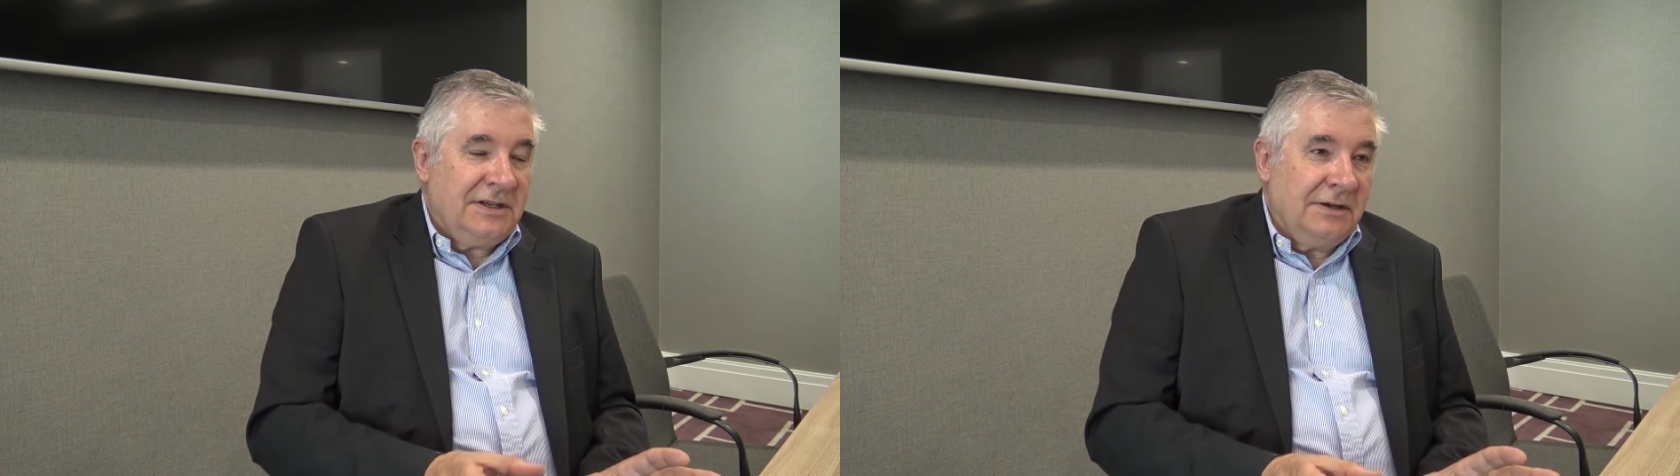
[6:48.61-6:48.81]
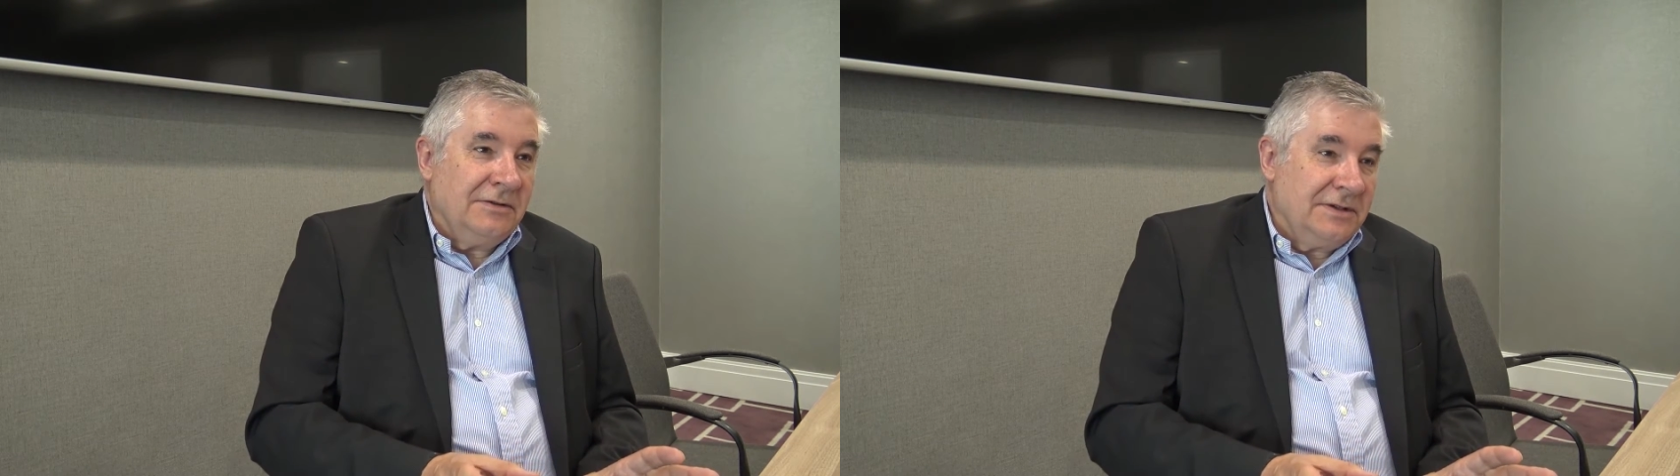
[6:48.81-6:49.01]

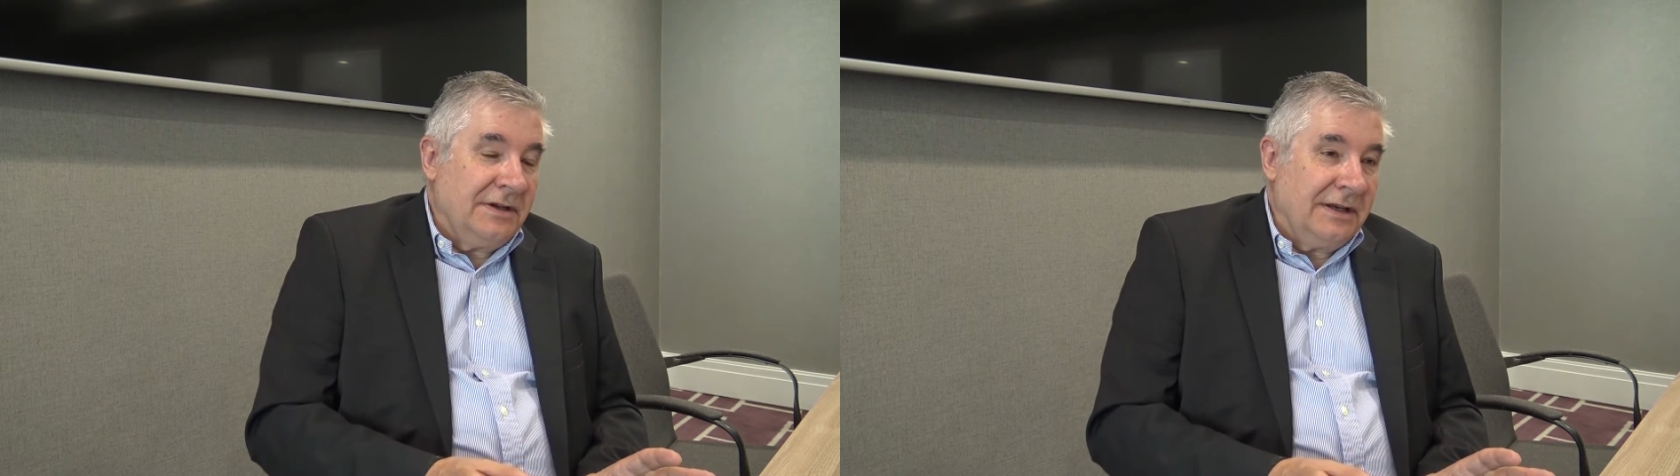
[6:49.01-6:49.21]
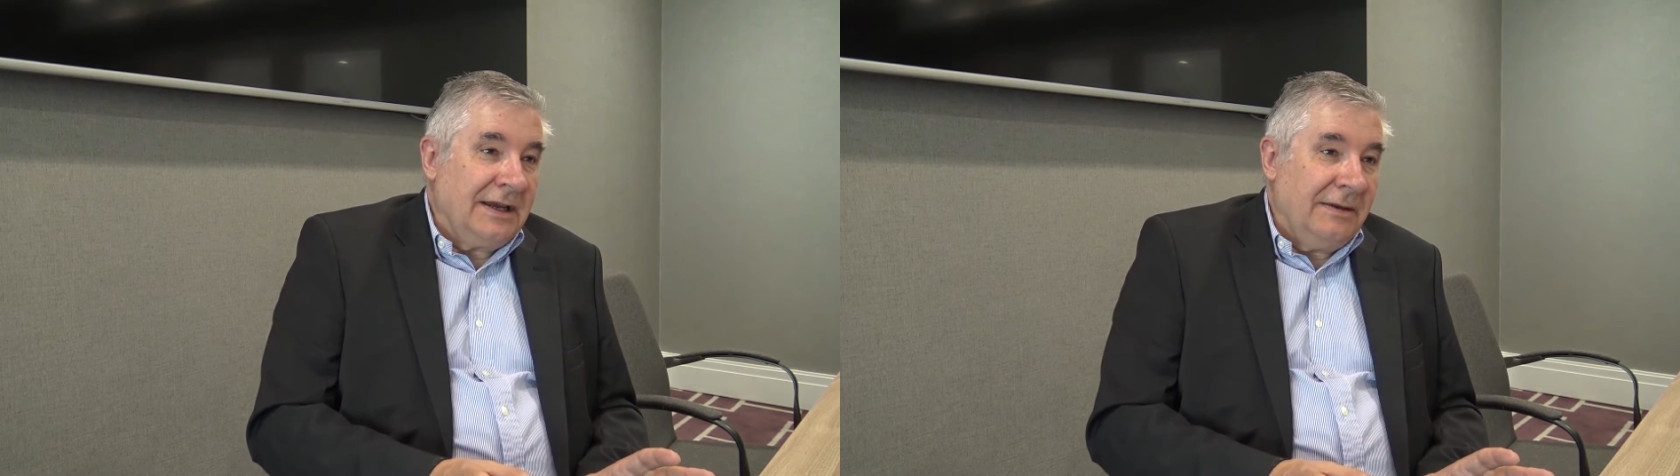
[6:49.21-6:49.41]

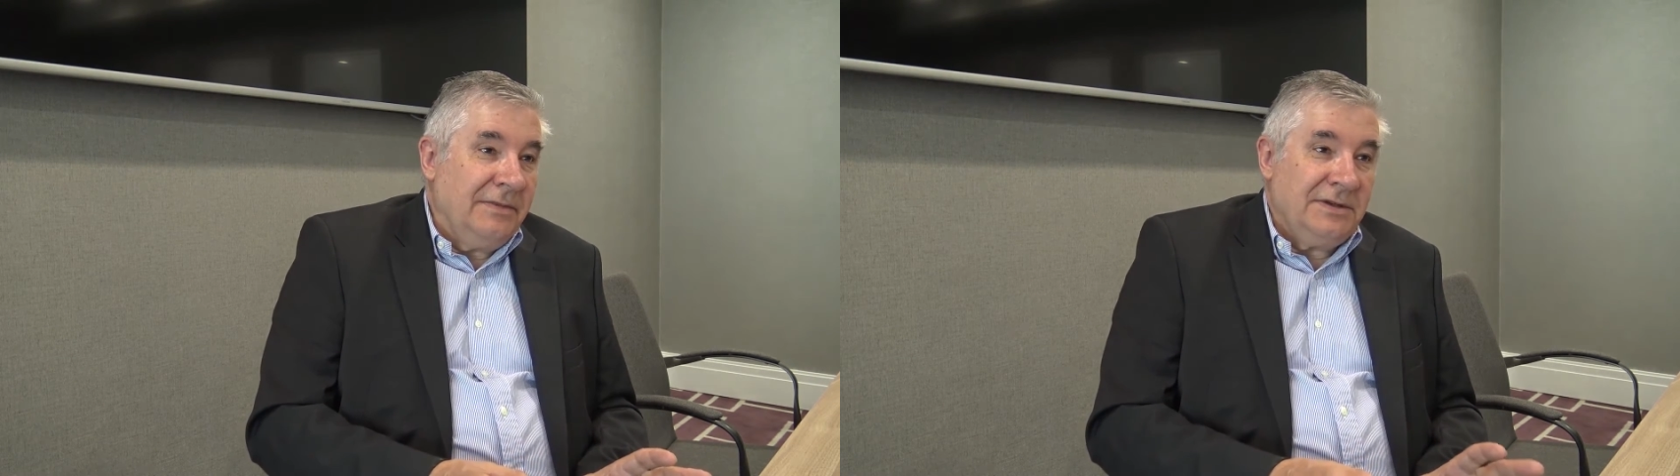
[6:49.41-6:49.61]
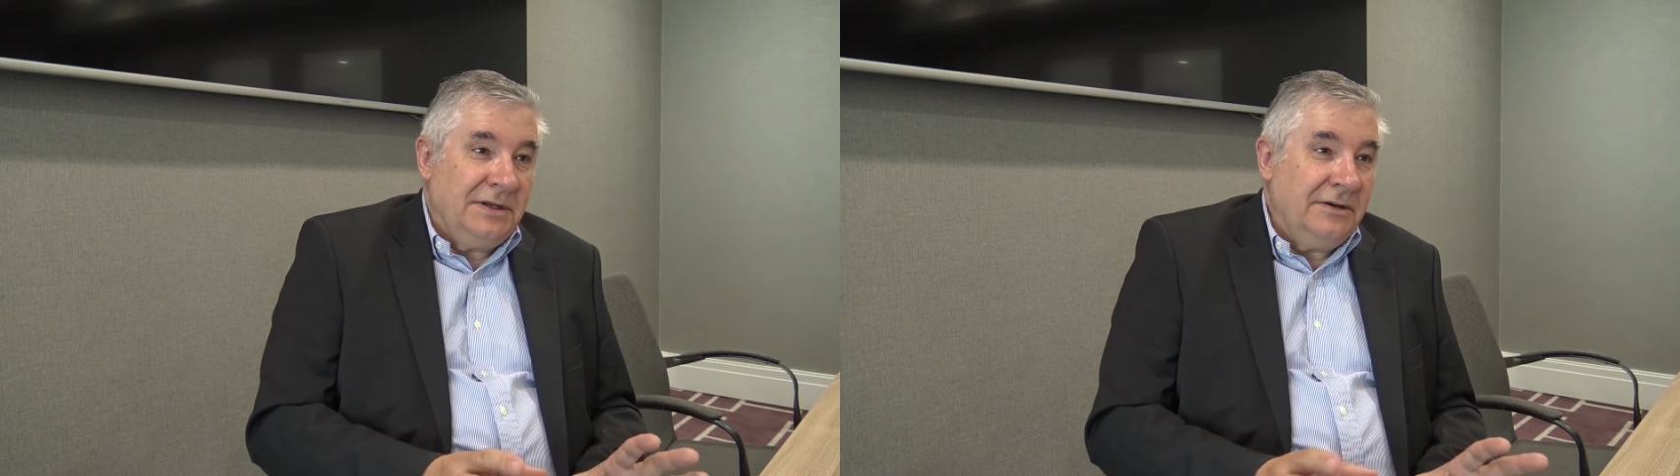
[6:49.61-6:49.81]
single-site
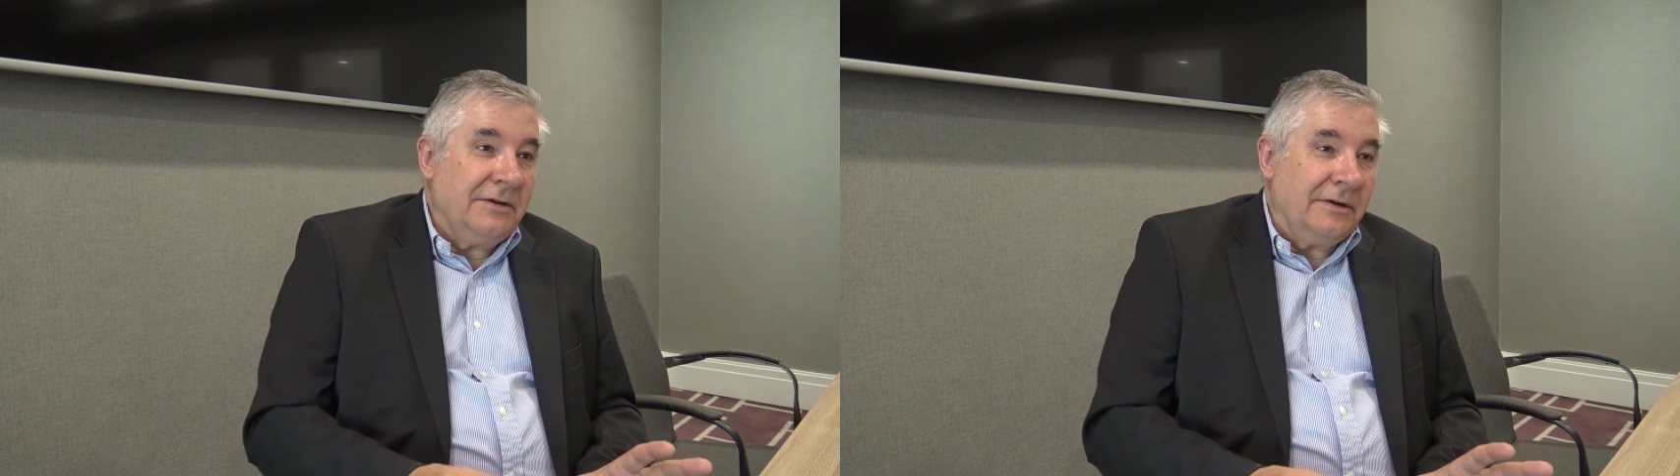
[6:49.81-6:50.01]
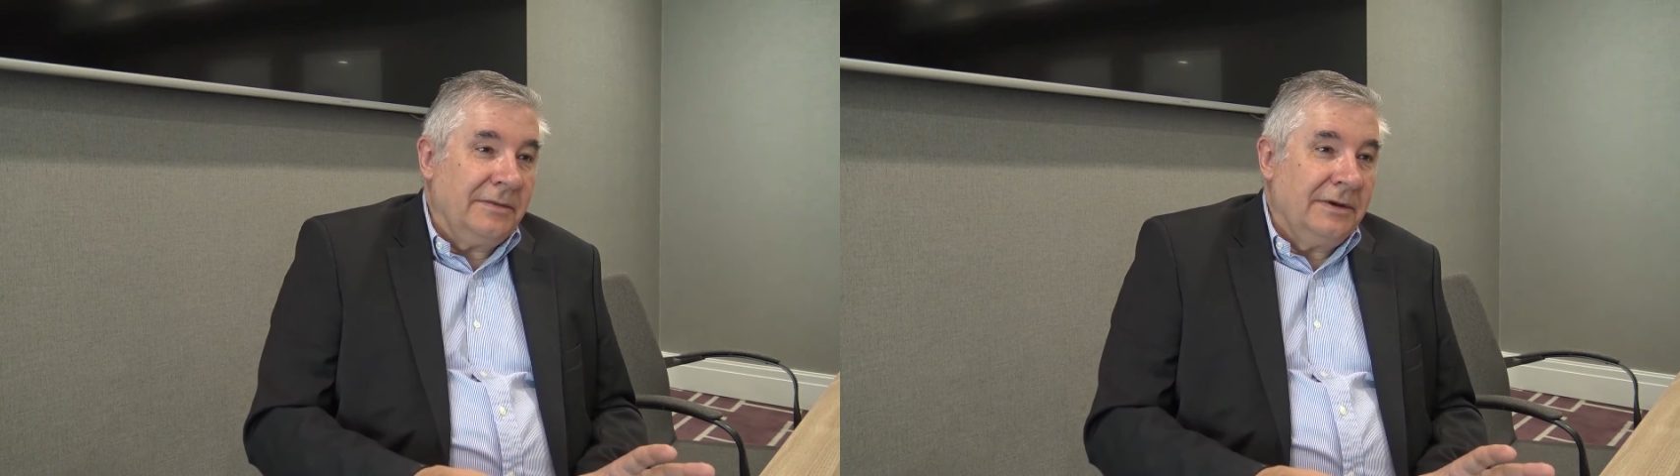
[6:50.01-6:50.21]
campus in
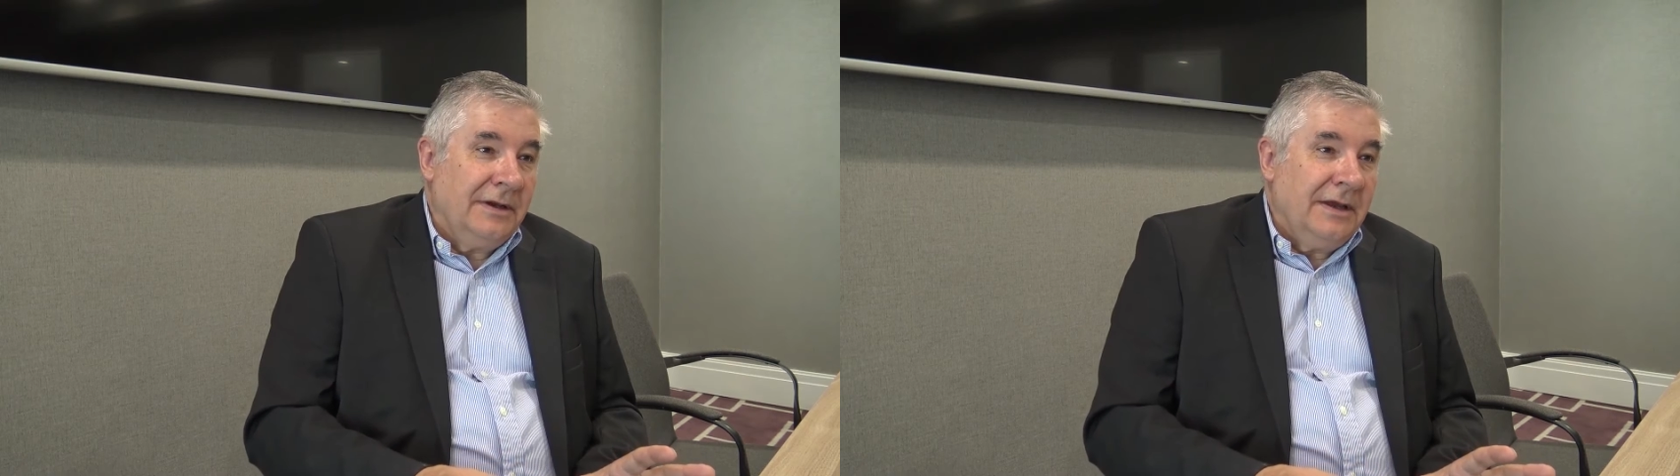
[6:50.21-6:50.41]
Europe.